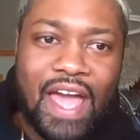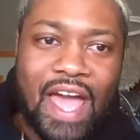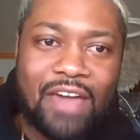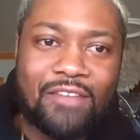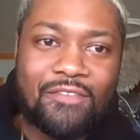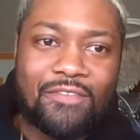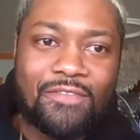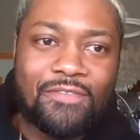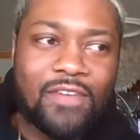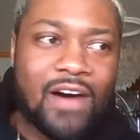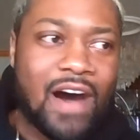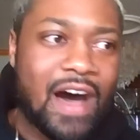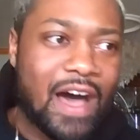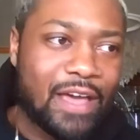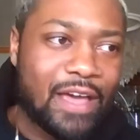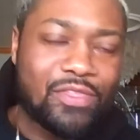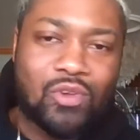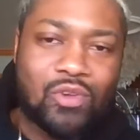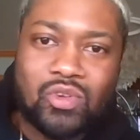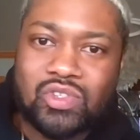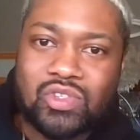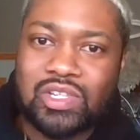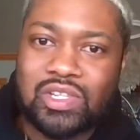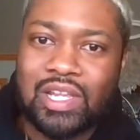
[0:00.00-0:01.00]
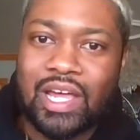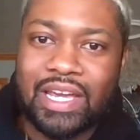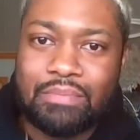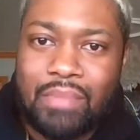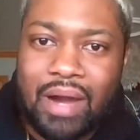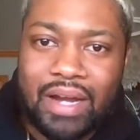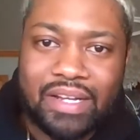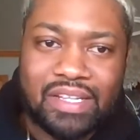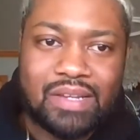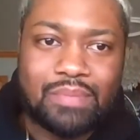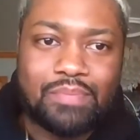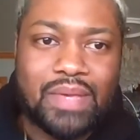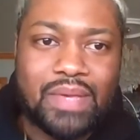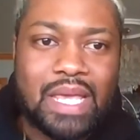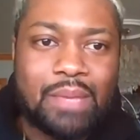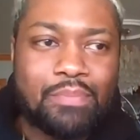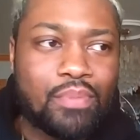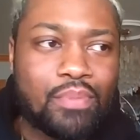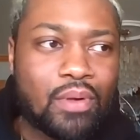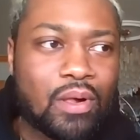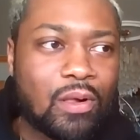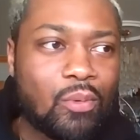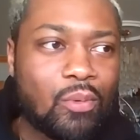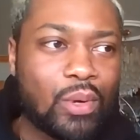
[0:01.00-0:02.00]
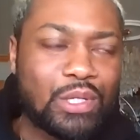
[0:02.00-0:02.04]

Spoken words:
and find those like-minded people.